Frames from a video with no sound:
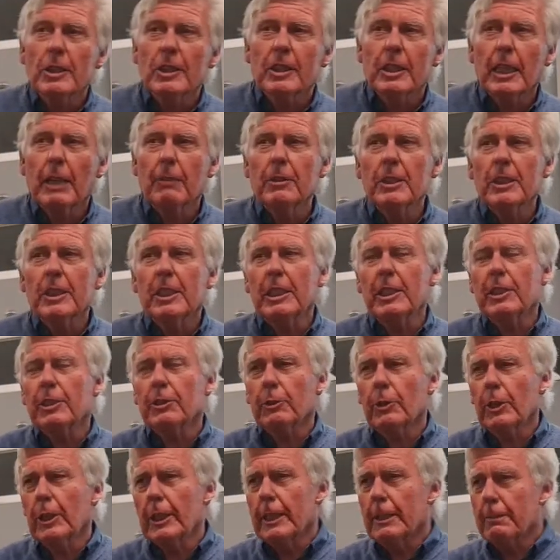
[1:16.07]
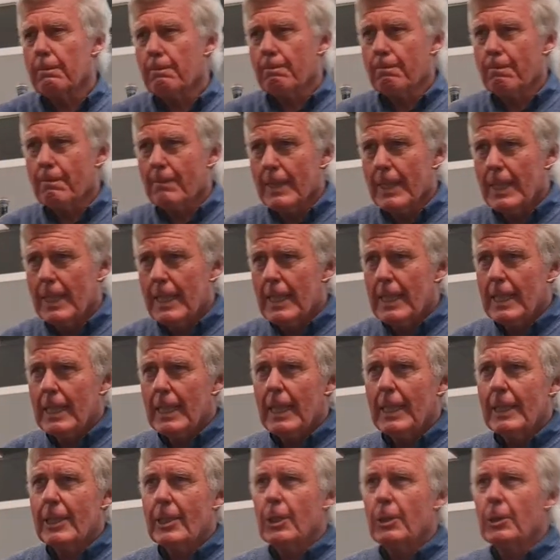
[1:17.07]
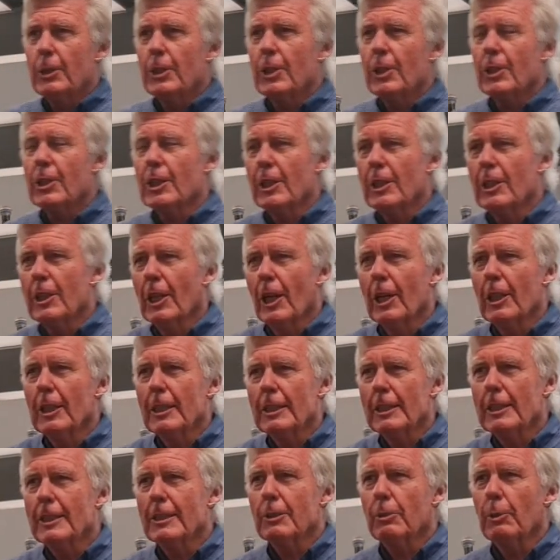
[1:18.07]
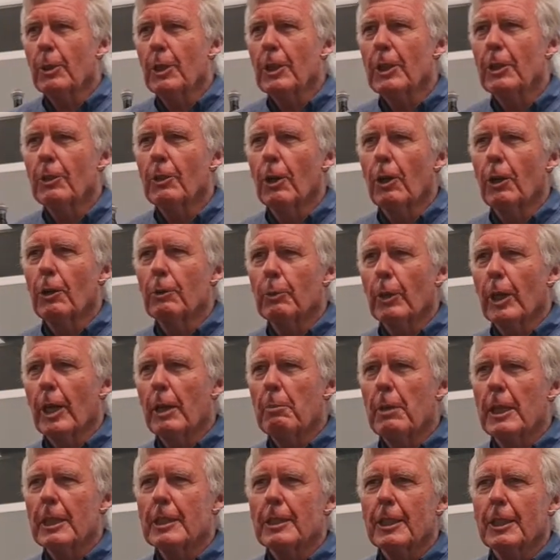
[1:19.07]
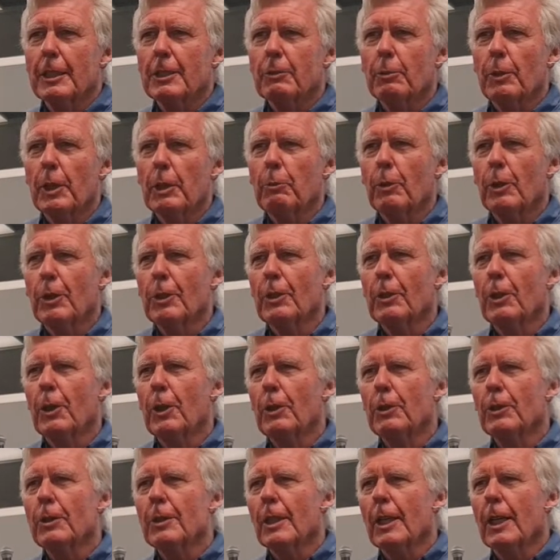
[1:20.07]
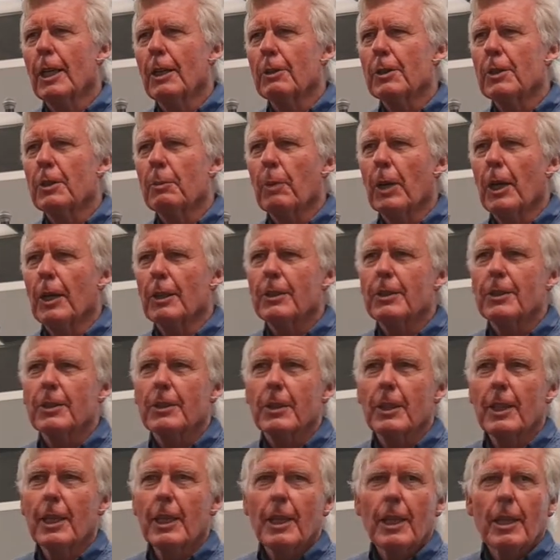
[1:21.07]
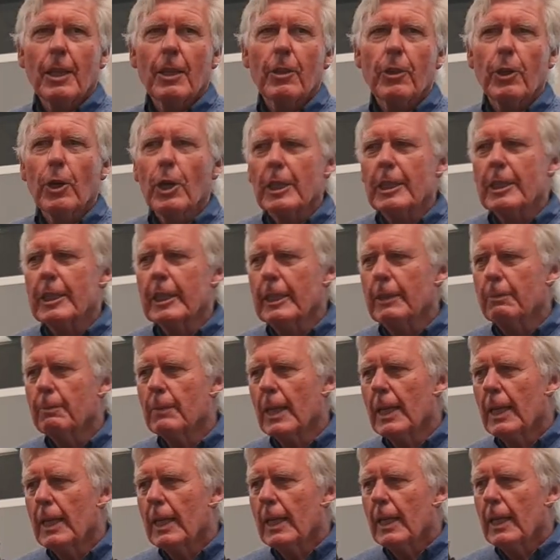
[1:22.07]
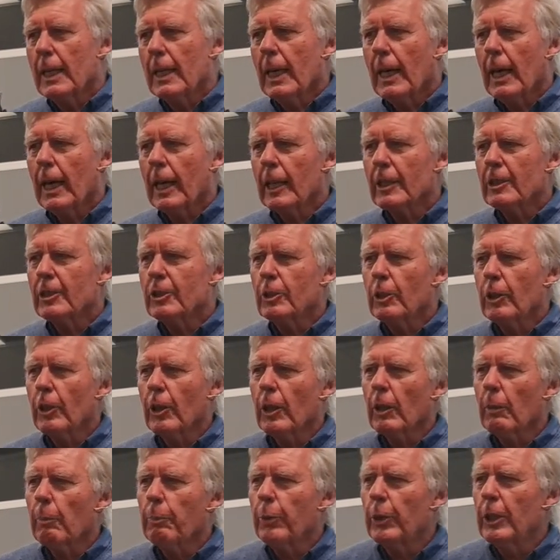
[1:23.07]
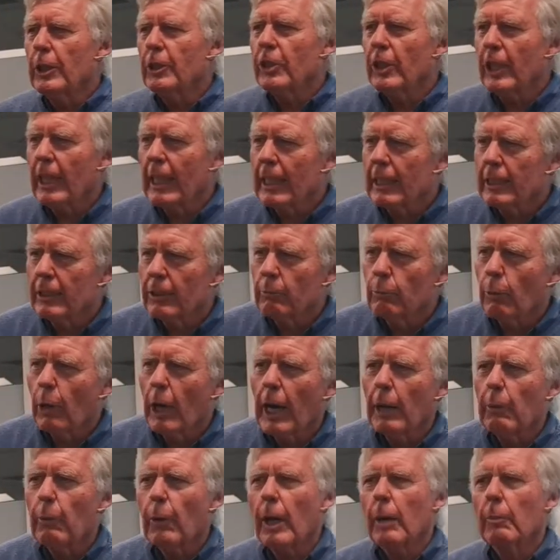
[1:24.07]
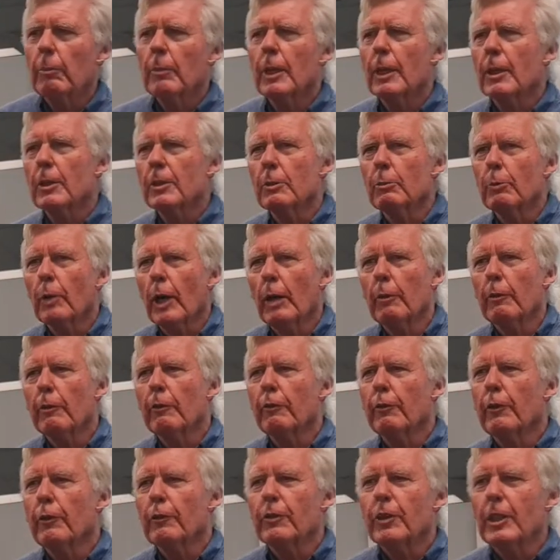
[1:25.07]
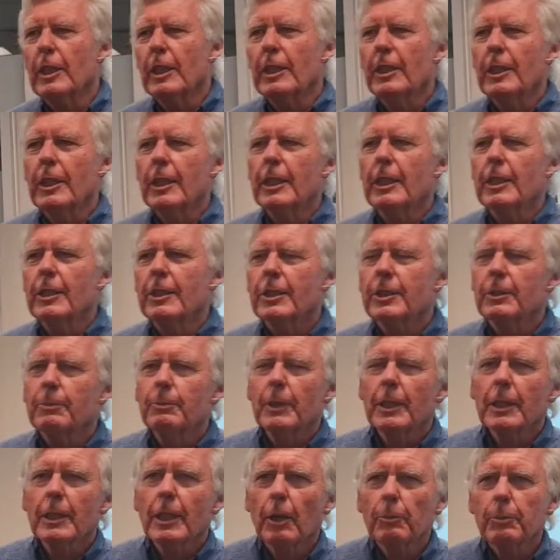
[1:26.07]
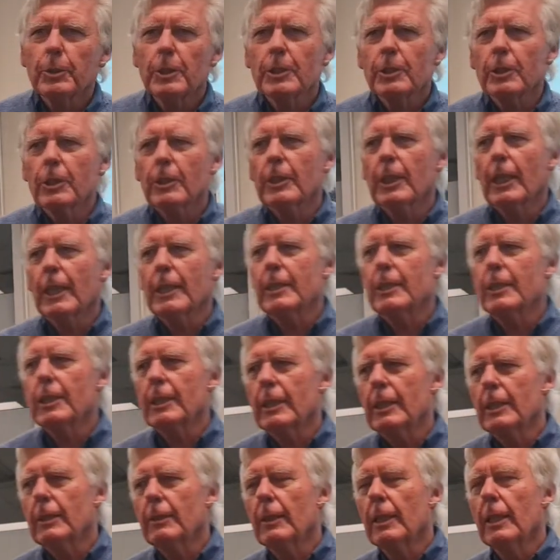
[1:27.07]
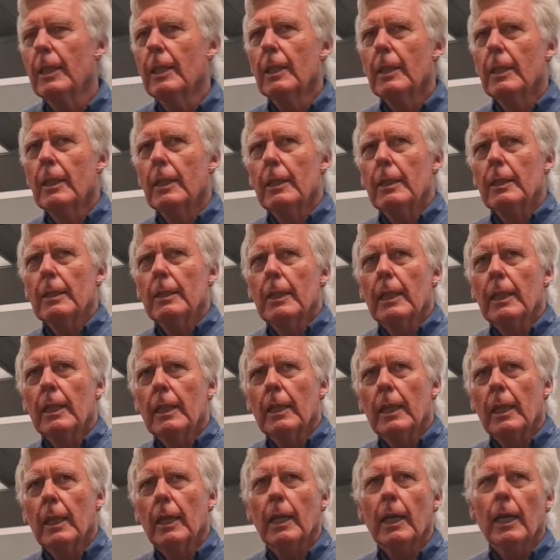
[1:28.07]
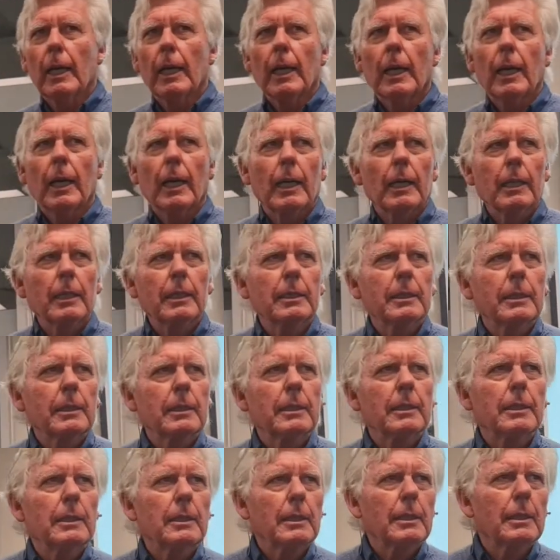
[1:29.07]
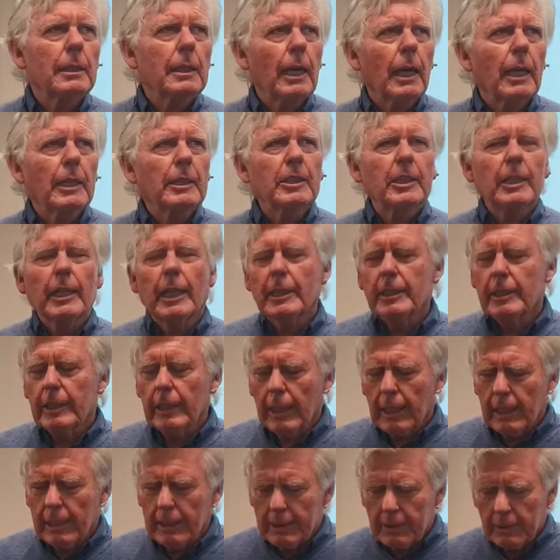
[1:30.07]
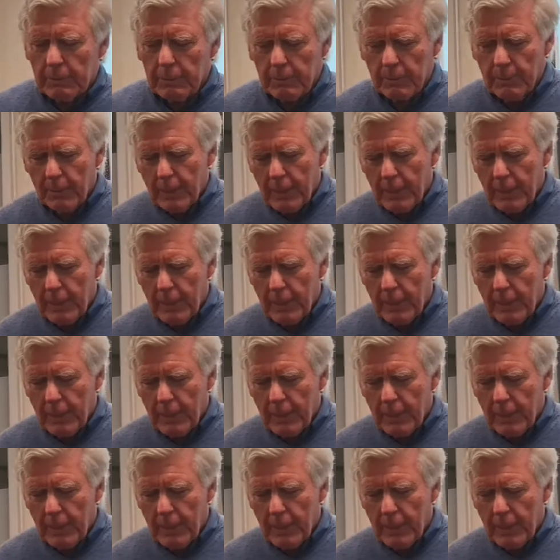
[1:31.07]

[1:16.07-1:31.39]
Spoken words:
73. And she was just a young 20-year-old when I met her, 21-year-old. I was about 30. And I stood on a bridge in England, Wywam. I was in Wywam for 15 years, up until 1988.